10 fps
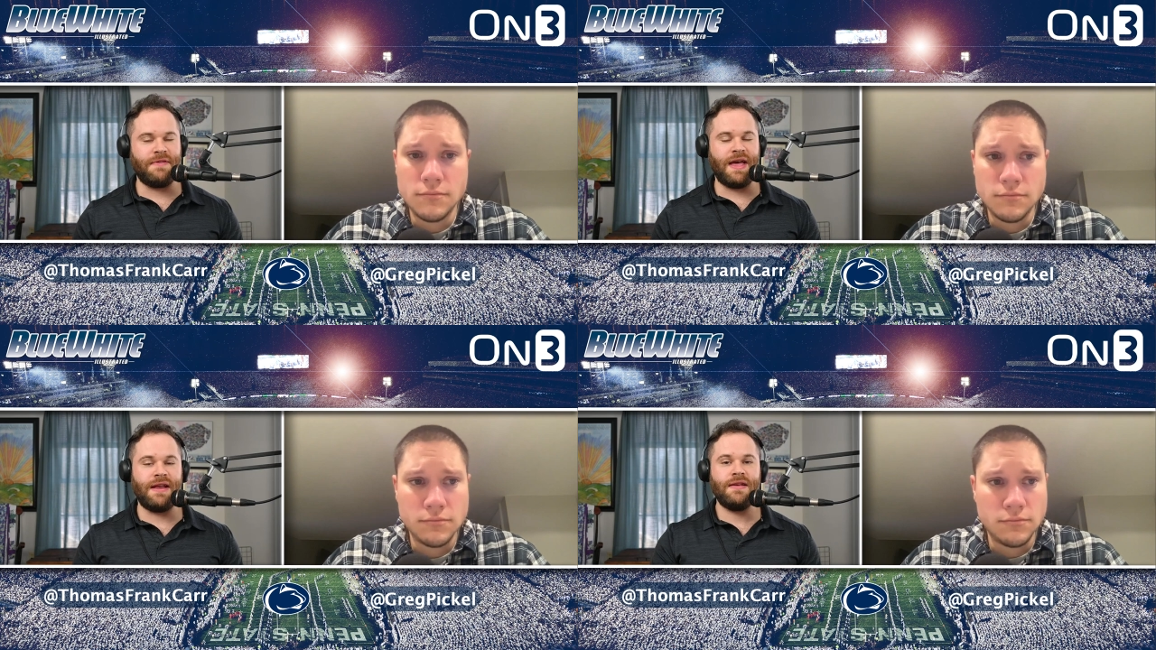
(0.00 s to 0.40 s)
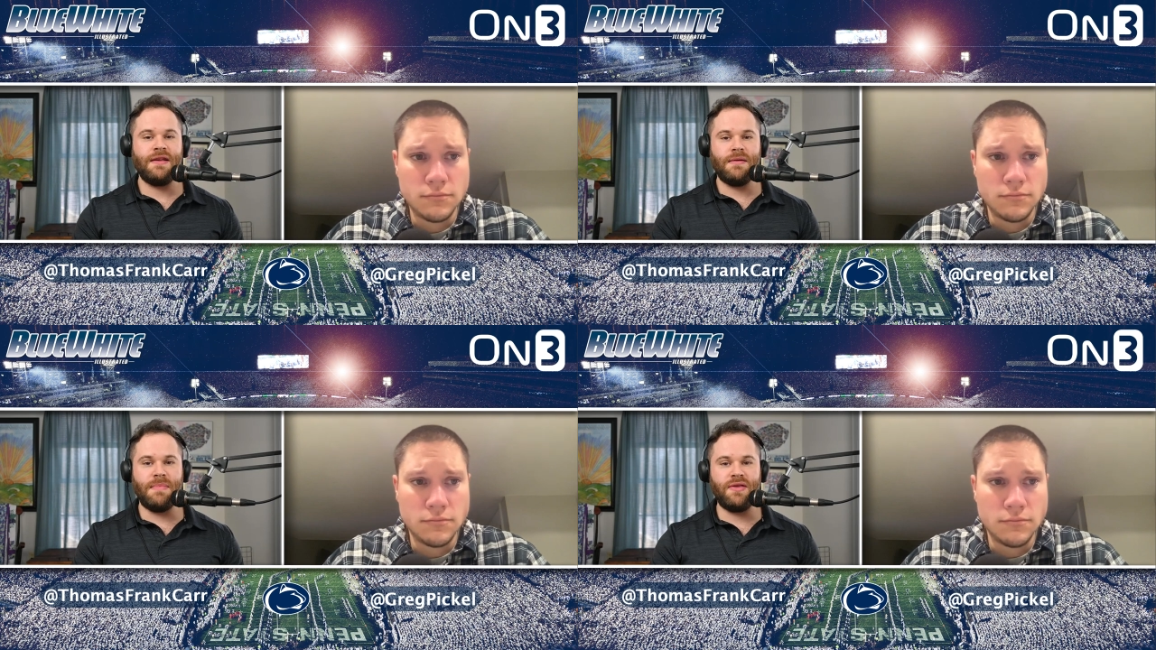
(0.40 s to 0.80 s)
Speaker 1: that.
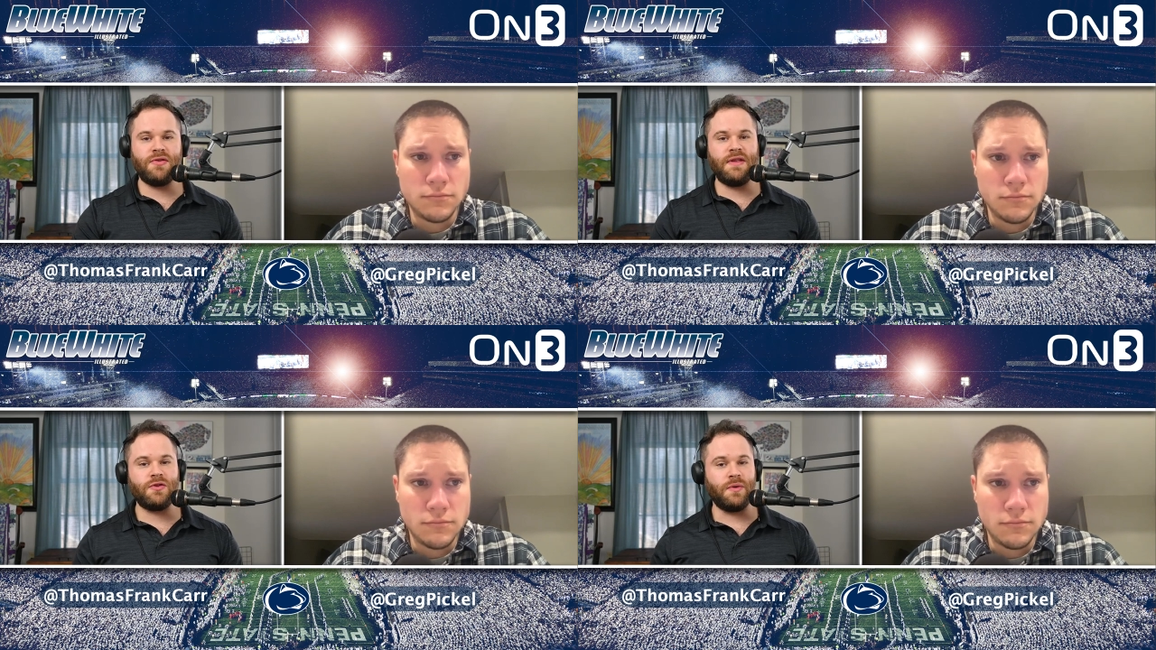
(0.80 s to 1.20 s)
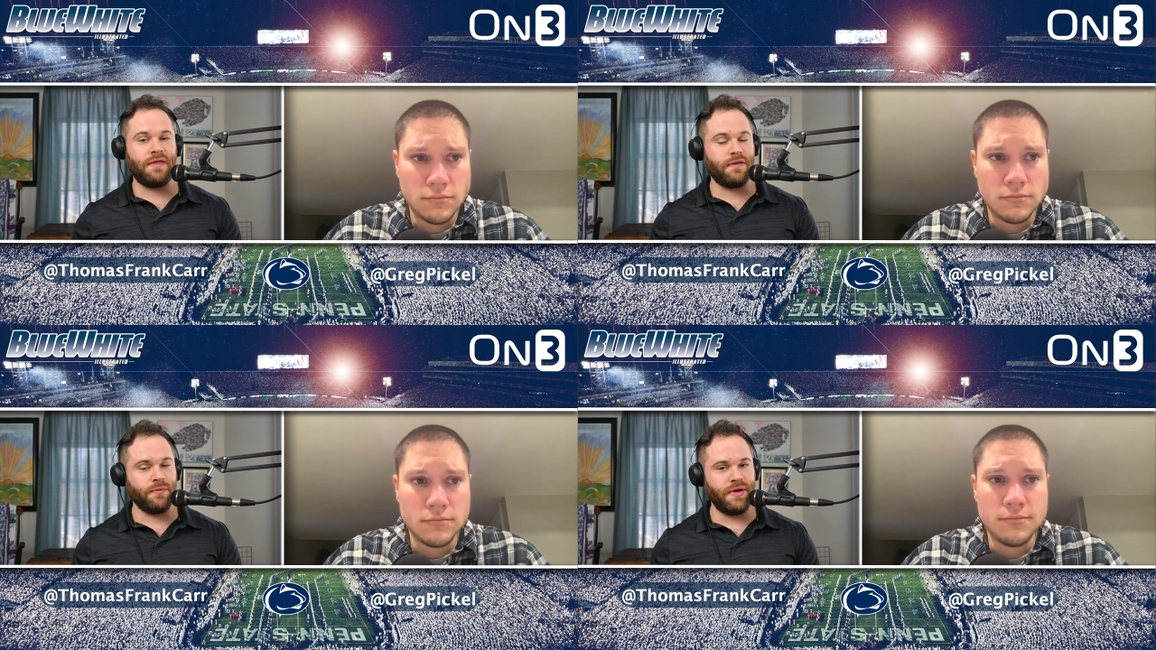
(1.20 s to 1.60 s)
Mentioned that
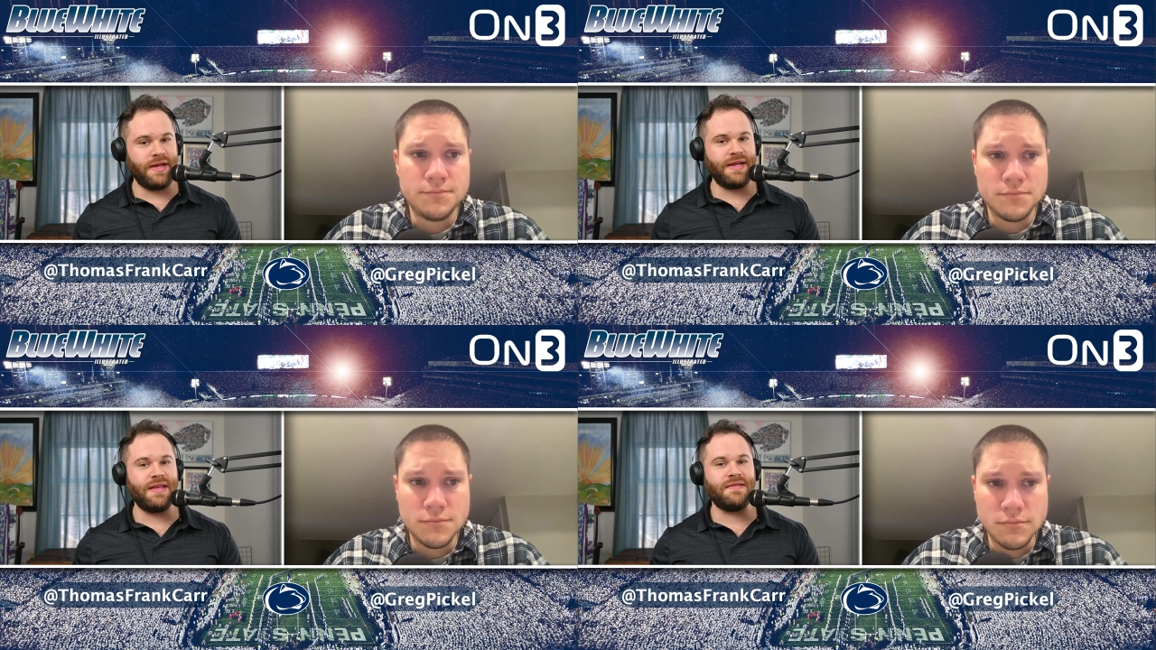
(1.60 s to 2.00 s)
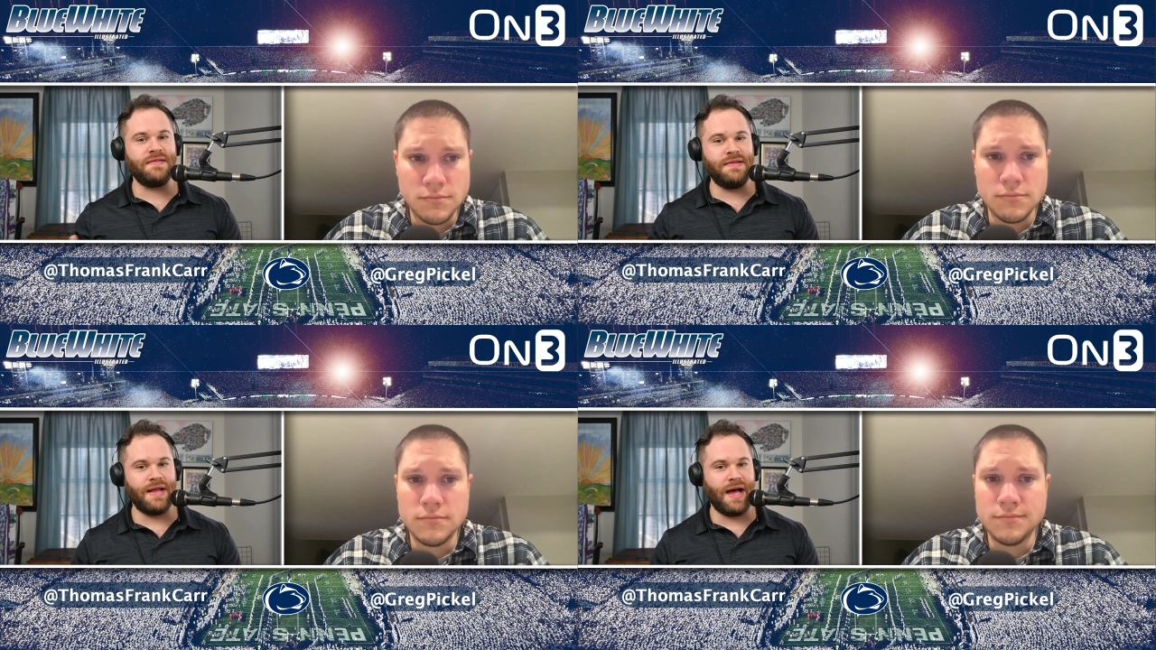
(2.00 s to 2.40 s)
23 is
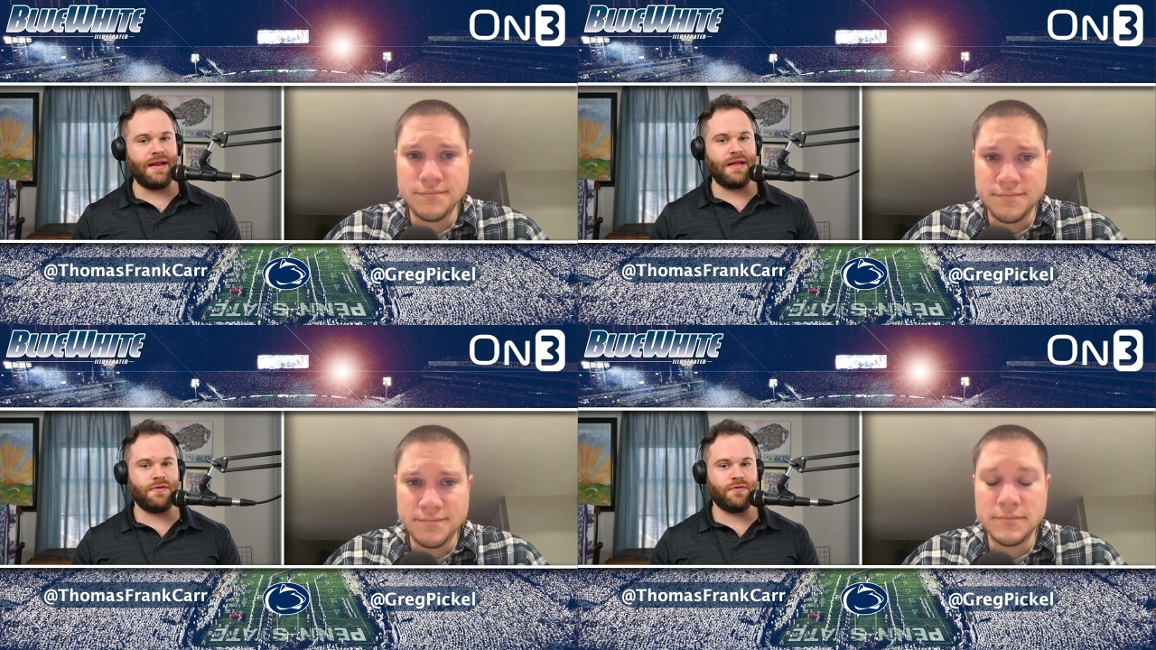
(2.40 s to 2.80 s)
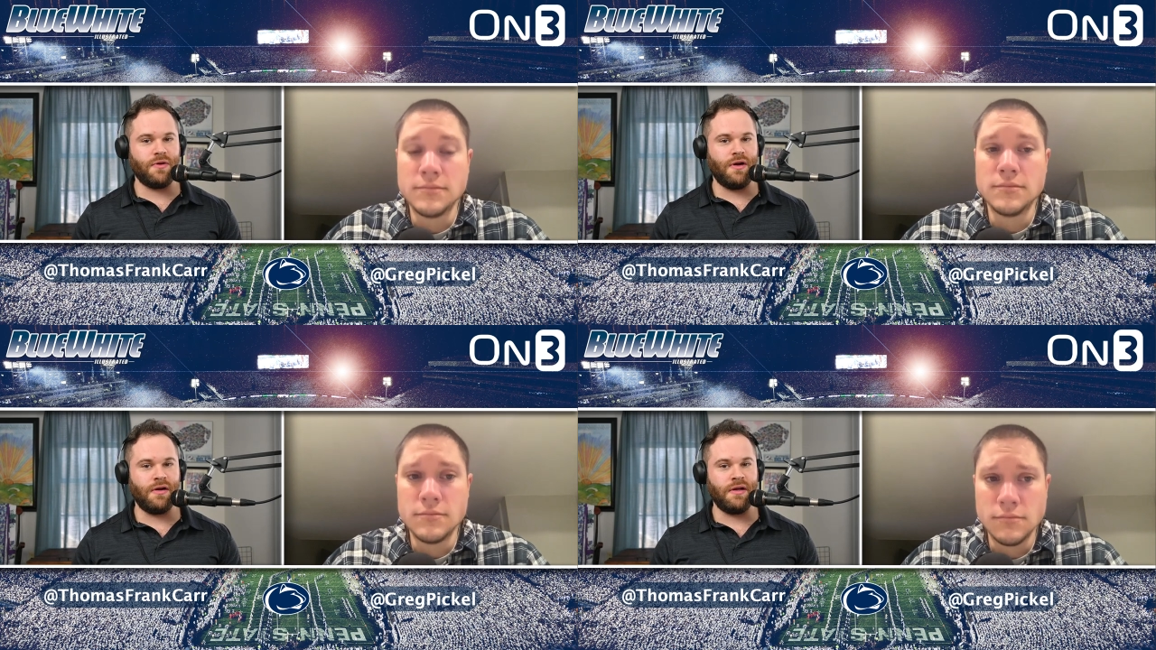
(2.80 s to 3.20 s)
not as
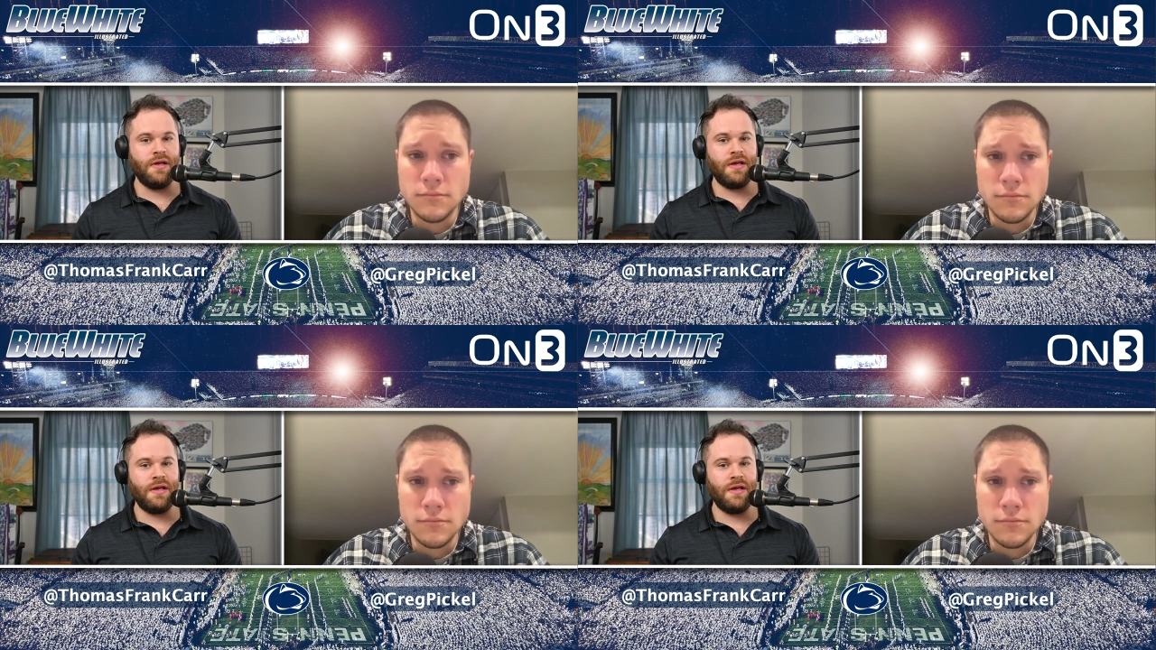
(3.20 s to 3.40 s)
strong